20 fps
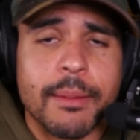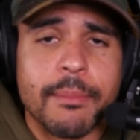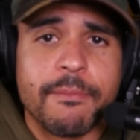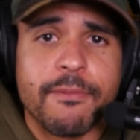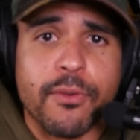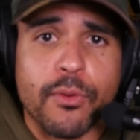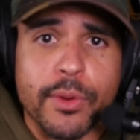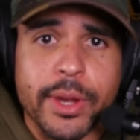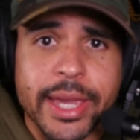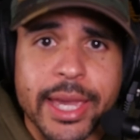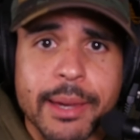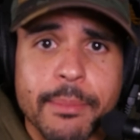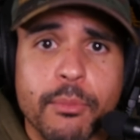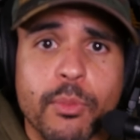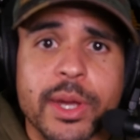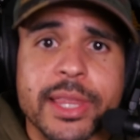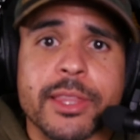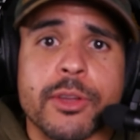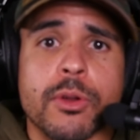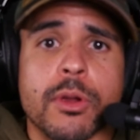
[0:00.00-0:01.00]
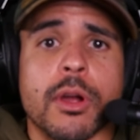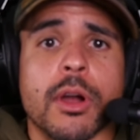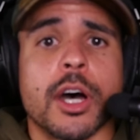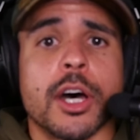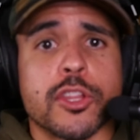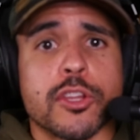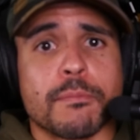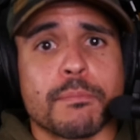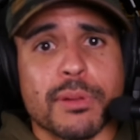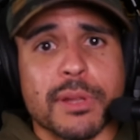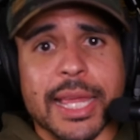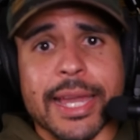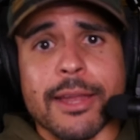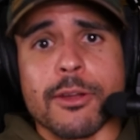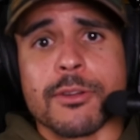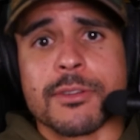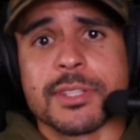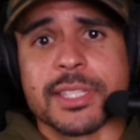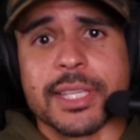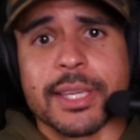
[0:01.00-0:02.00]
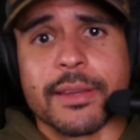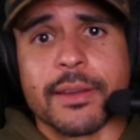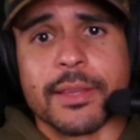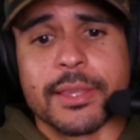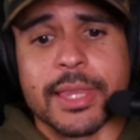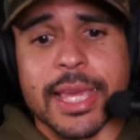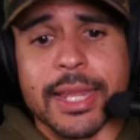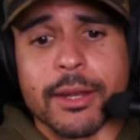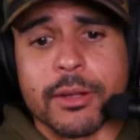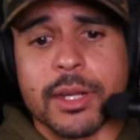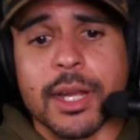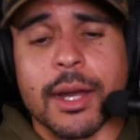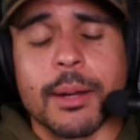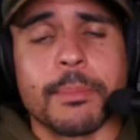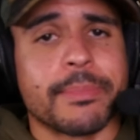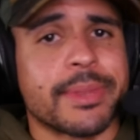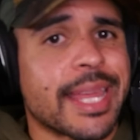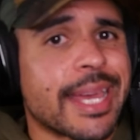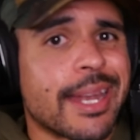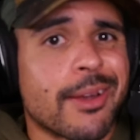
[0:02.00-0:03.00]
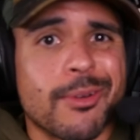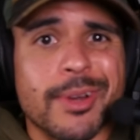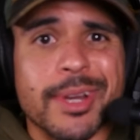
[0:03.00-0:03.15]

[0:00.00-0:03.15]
for him when there are other players that already